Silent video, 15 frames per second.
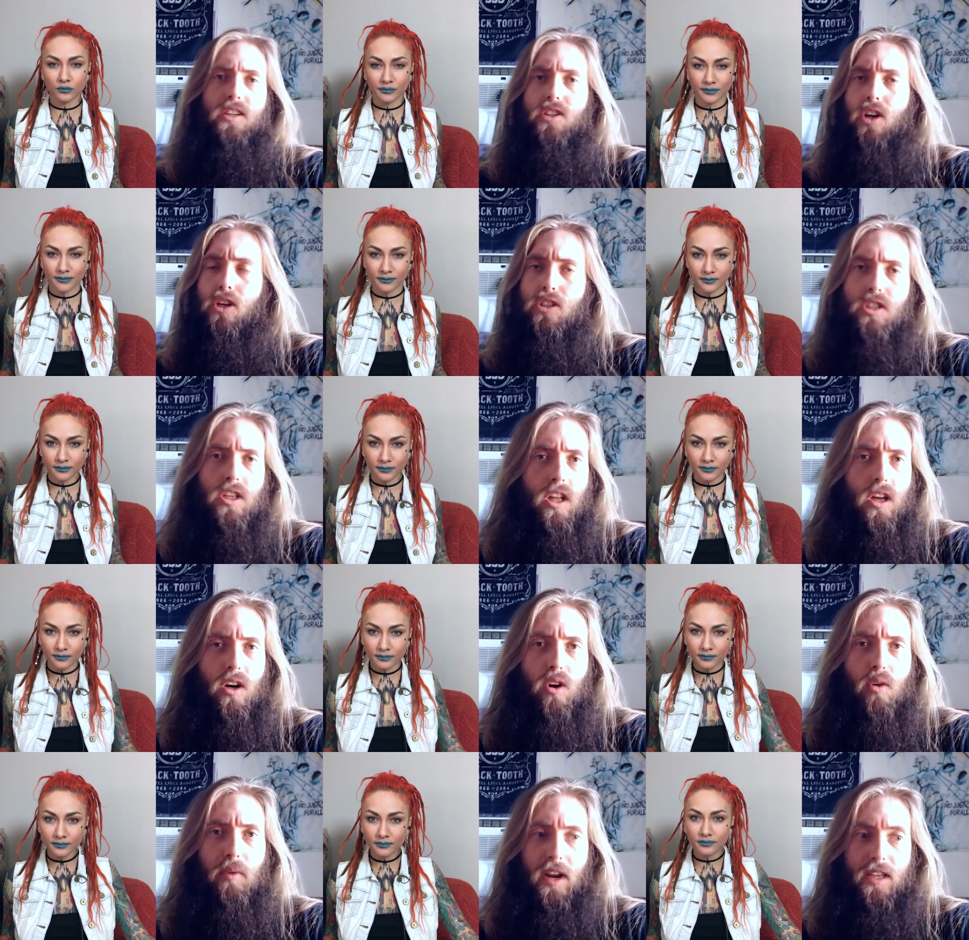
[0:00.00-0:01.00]
Speaker 1: kind of starts
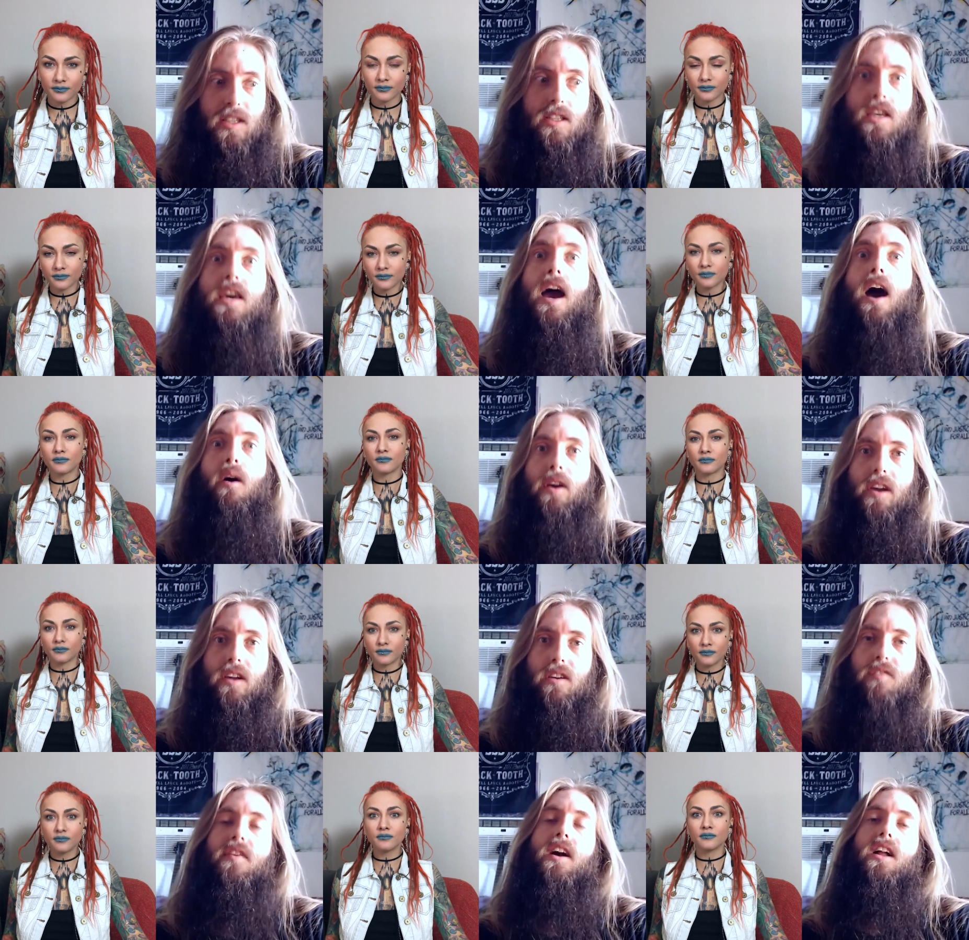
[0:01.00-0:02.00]
slow, but I see how it
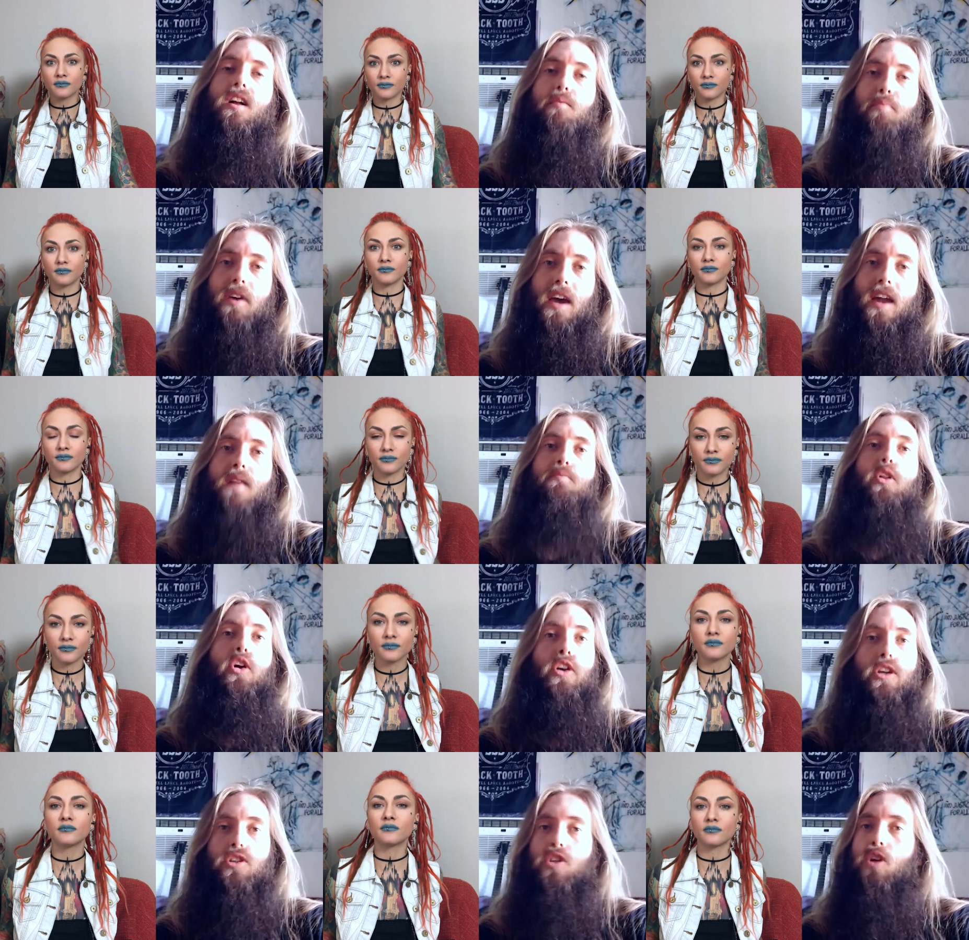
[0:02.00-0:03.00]
can develop and I'm
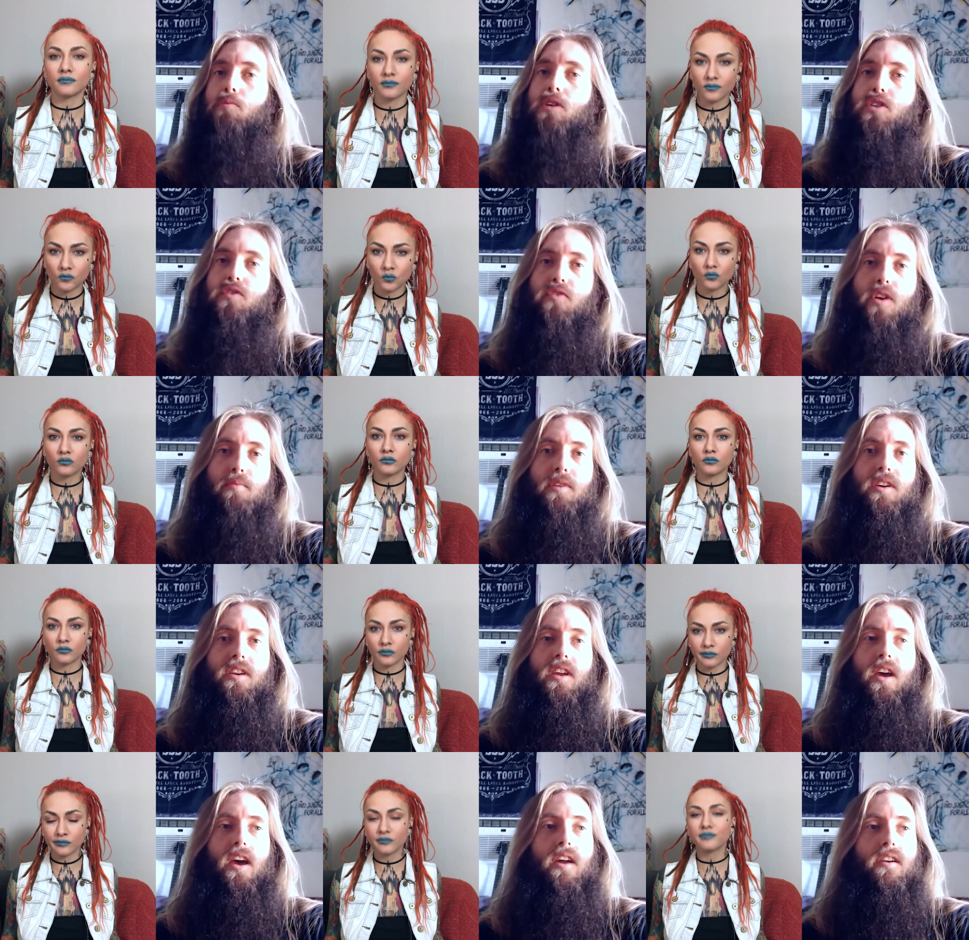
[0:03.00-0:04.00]
learning so much from
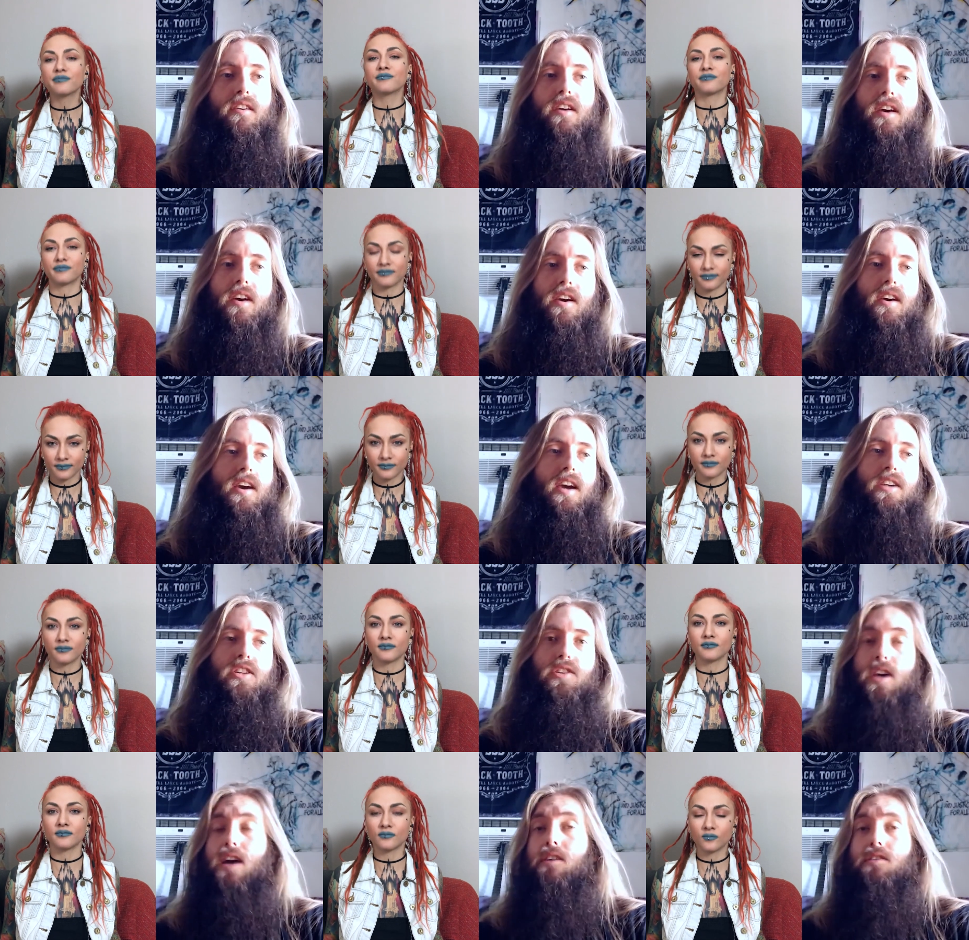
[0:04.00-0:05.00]
it. And,
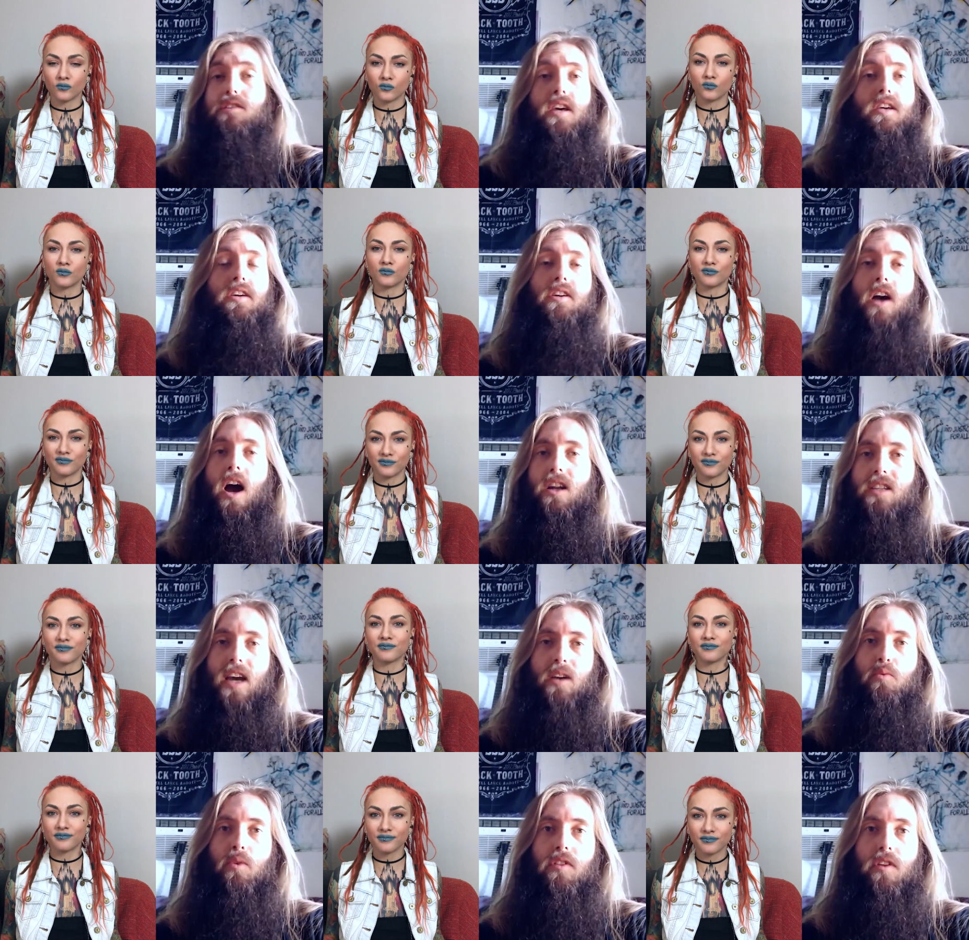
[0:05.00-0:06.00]
and just, yeah, staying in
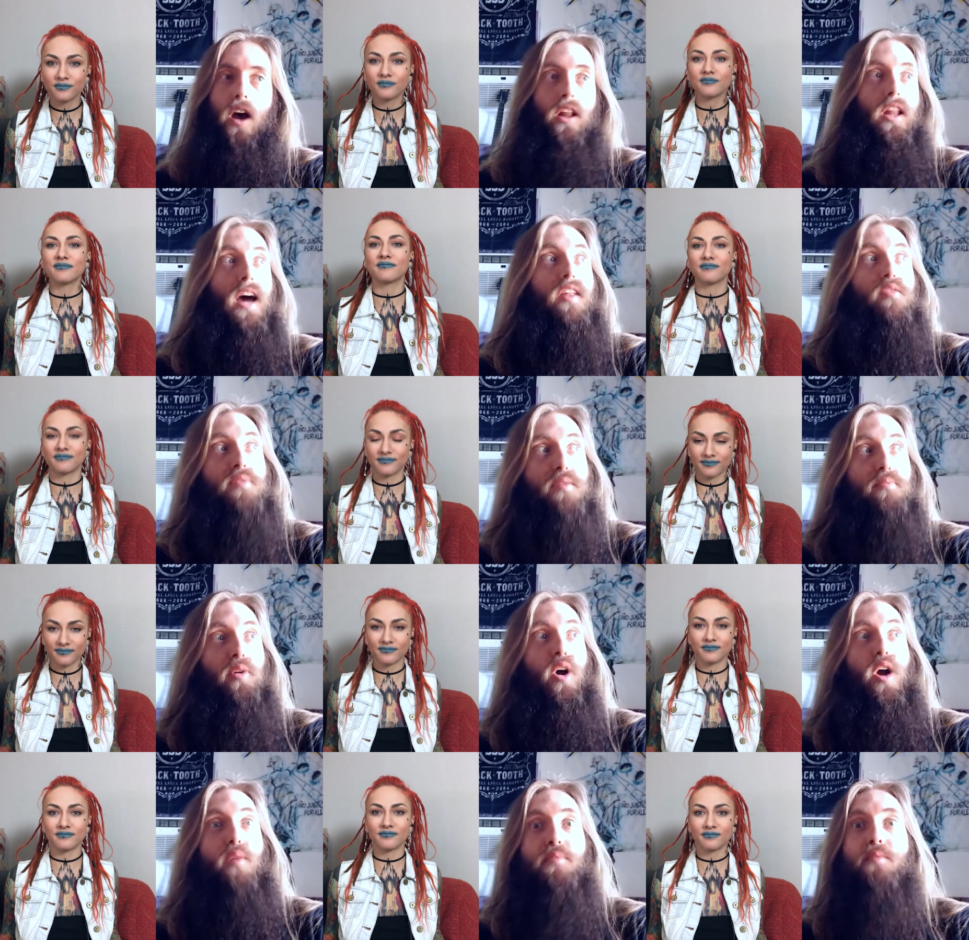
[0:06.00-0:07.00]
contact with a lot of the
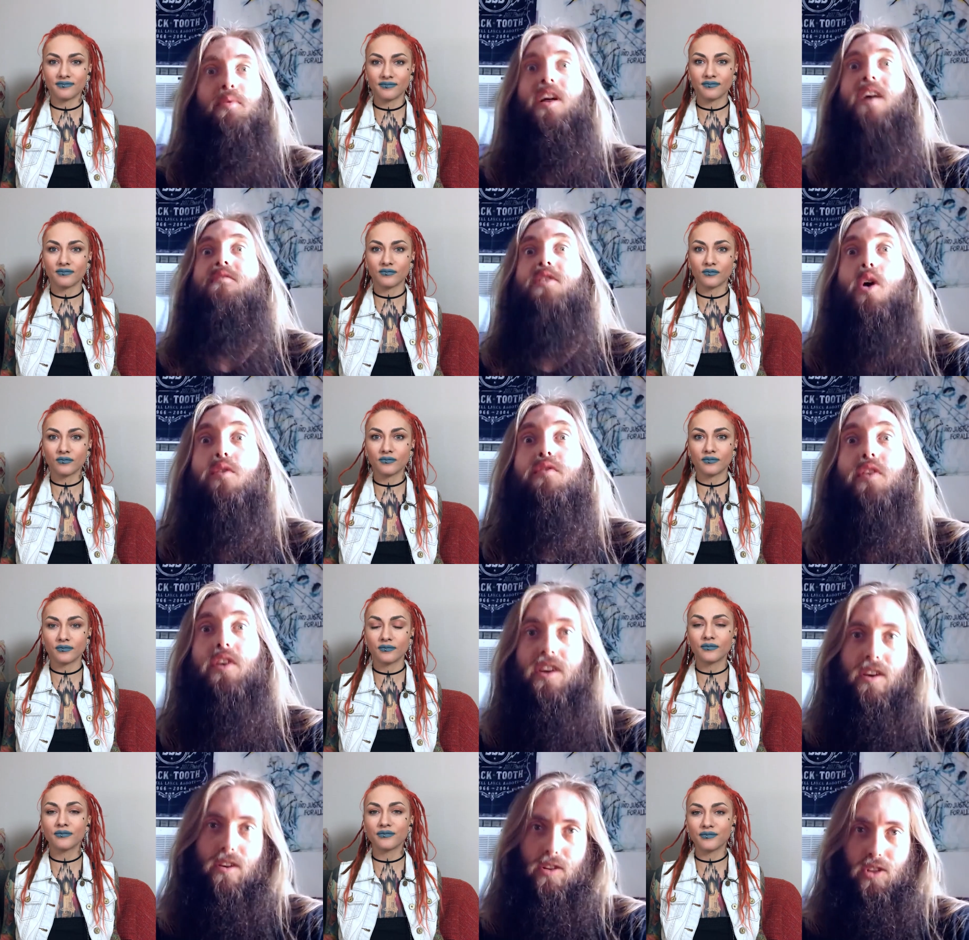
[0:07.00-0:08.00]
people are people I've known
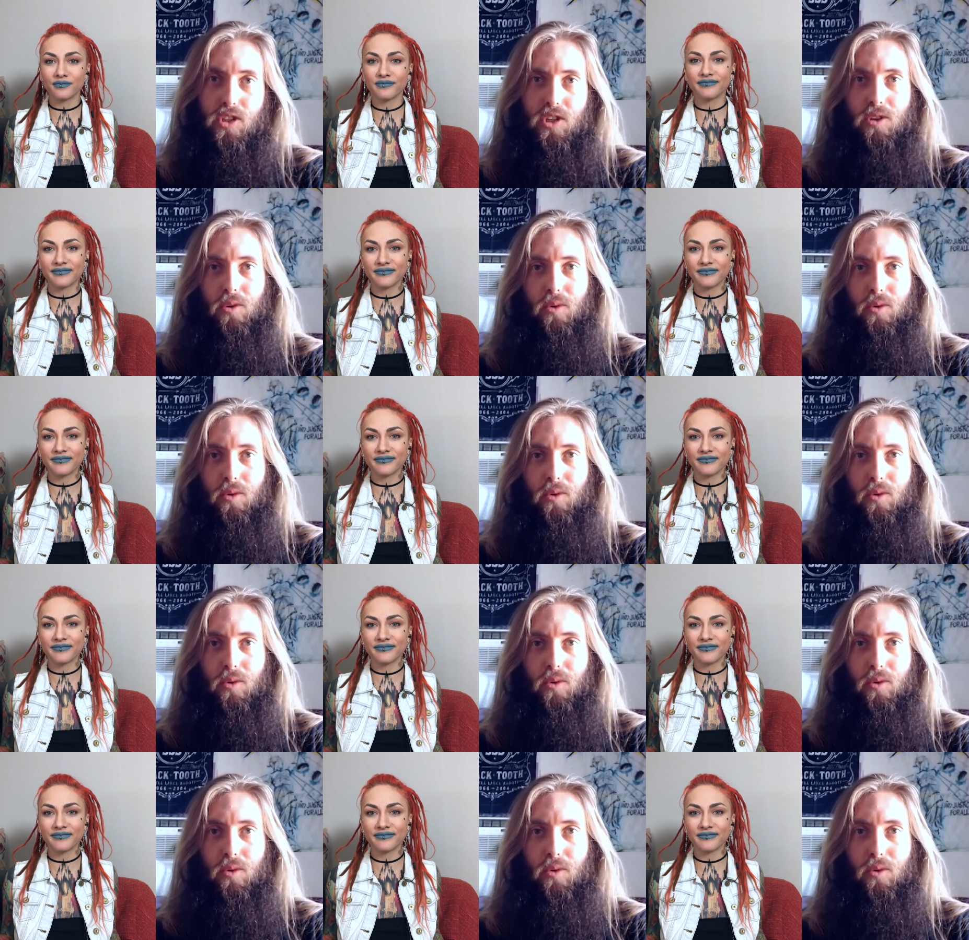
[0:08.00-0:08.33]
for years